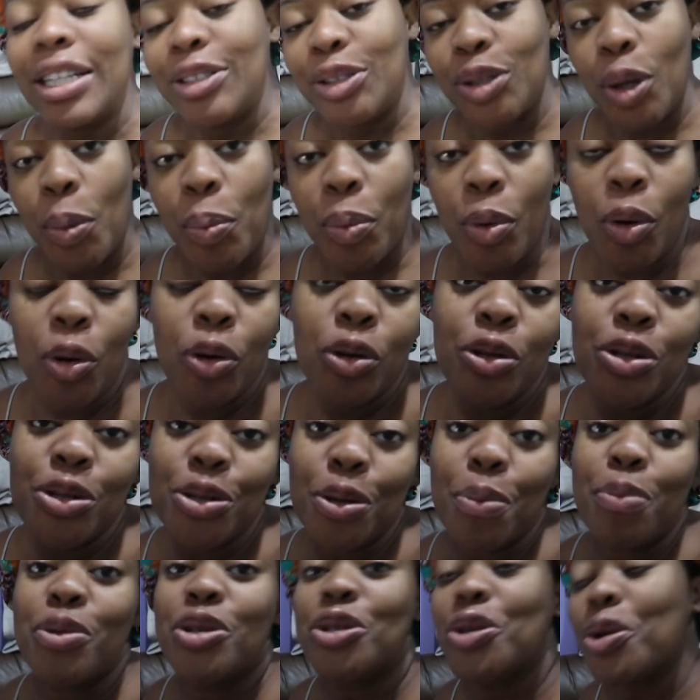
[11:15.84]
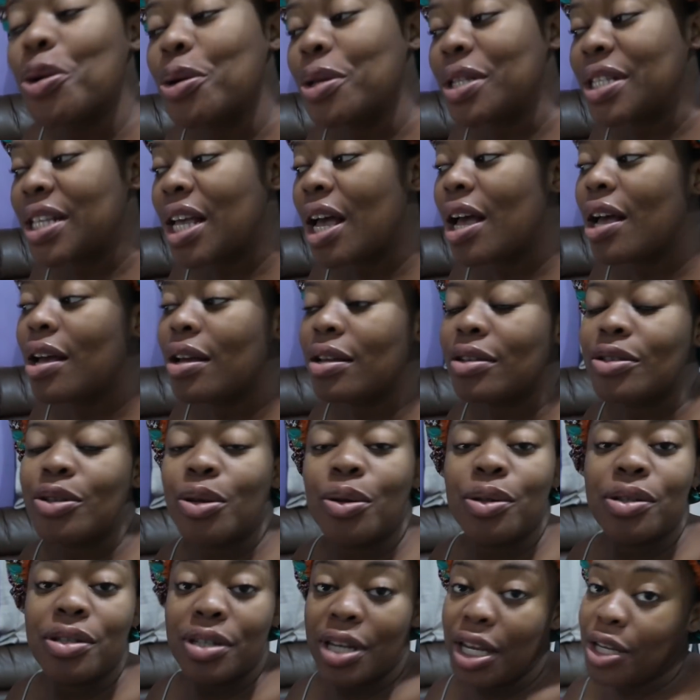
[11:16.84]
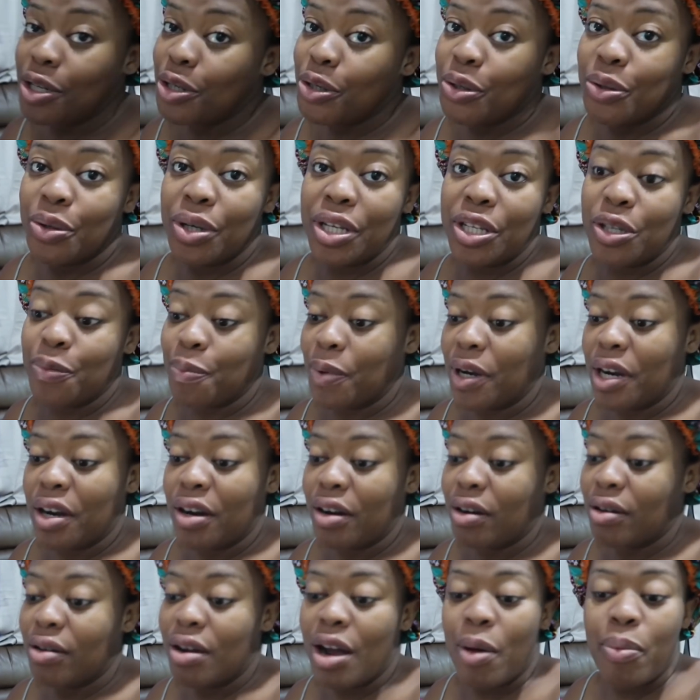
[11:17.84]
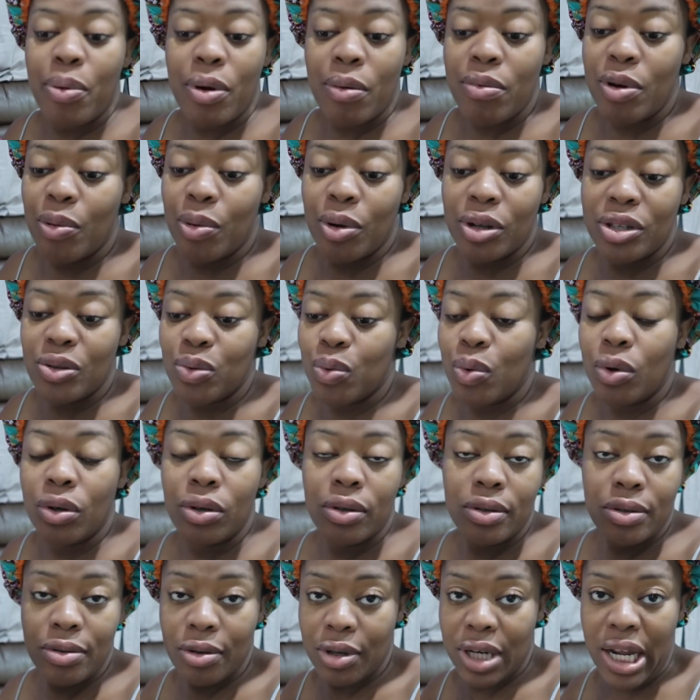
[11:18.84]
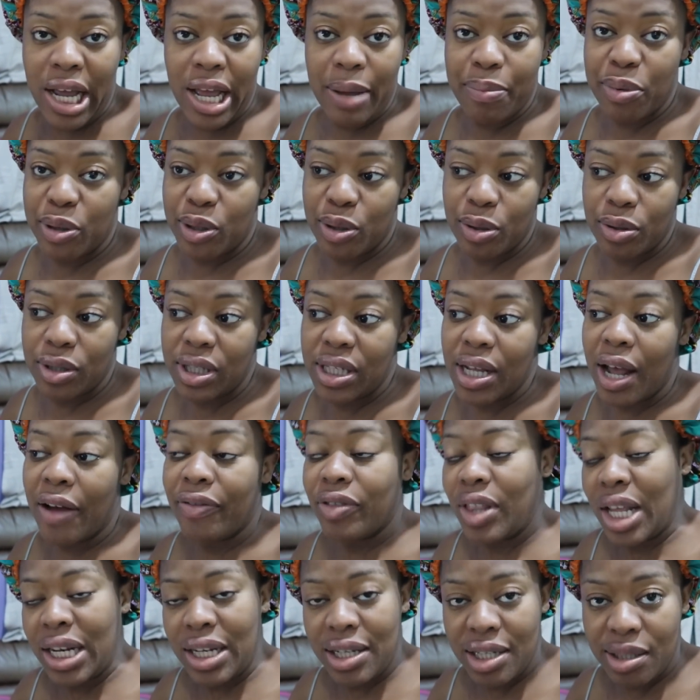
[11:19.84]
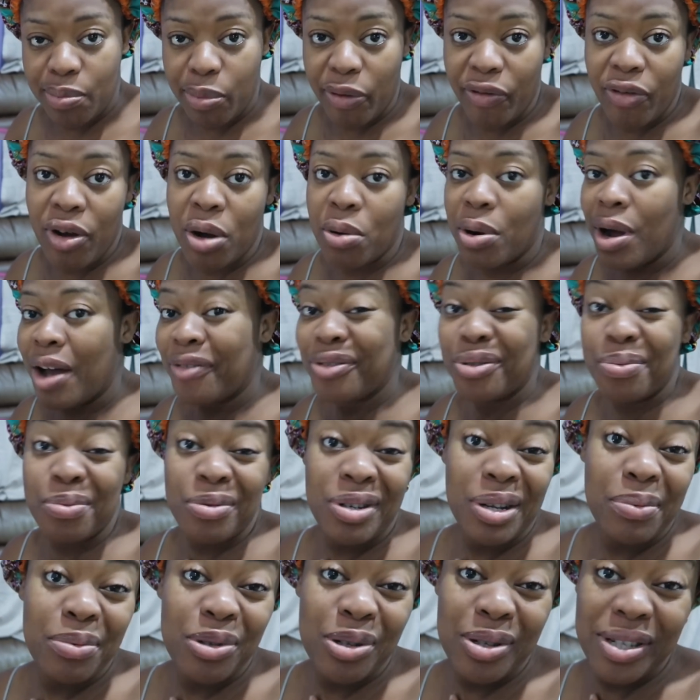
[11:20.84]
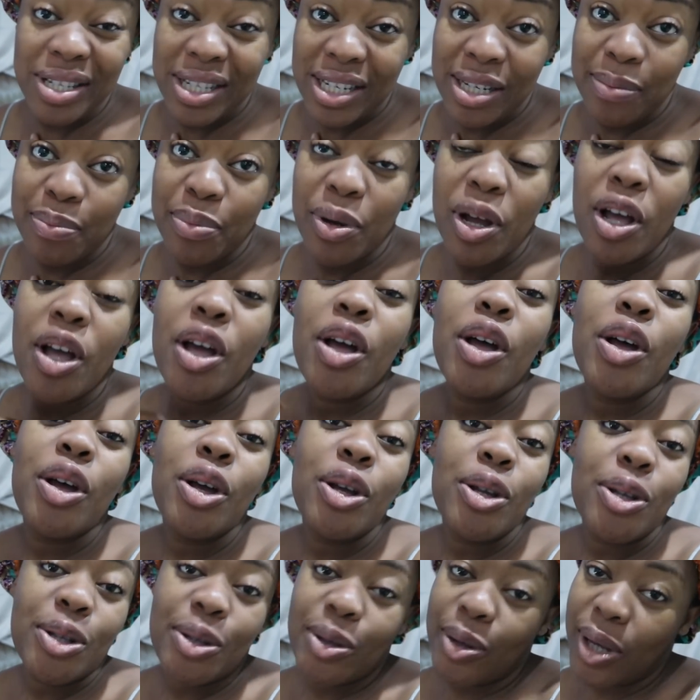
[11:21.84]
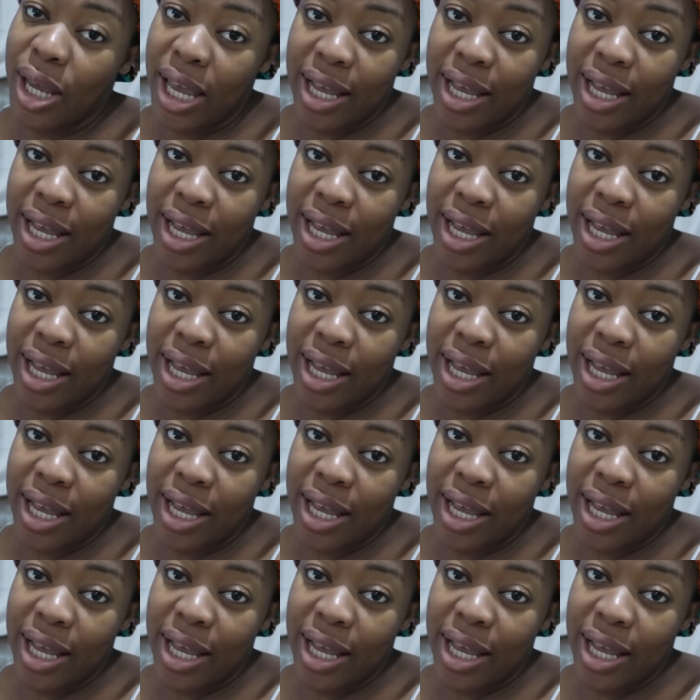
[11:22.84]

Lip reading: catch up on some shows. So today's show is Supergirl. I'll probably watch one or two other episodes after this before I'll have to put them to sleep. So